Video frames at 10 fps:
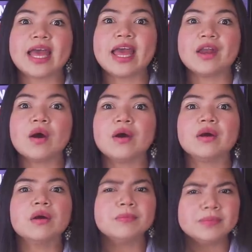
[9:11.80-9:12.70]
and
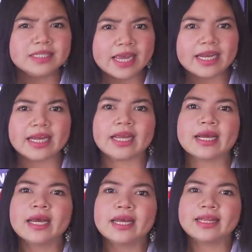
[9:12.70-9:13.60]
on
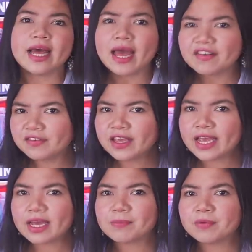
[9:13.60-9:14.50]
obtaining the
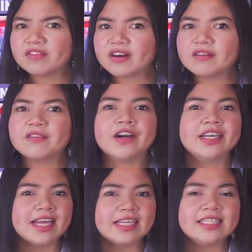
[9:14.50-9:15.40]
FDA approval for
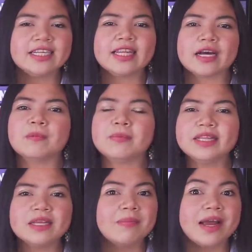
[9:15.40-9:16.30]
testing the
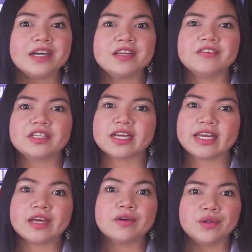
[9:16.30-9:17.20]
completed bioartificial
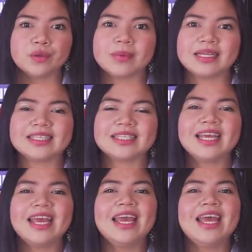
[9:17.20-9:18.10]
kidney on humans.
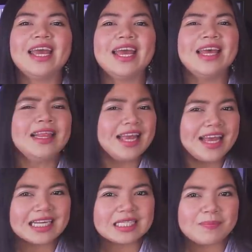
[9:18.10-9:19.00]

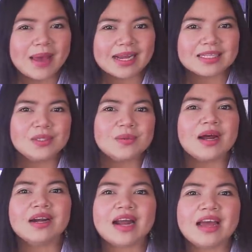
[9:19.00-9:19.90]
They expect to
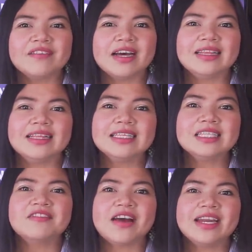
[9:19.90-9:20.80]
arrive at
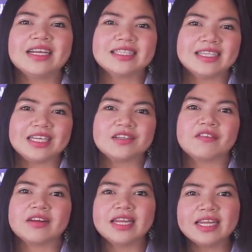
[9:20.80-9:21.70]
this final stage
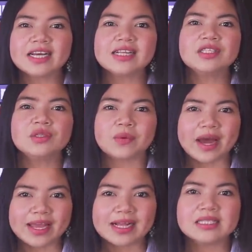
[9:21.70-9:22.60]
of clinical
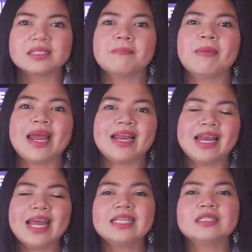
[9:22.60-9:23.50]
trials by
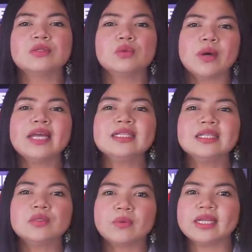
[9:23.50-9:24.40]
late
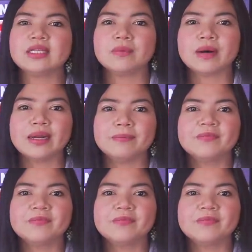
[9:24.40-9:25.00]
2021.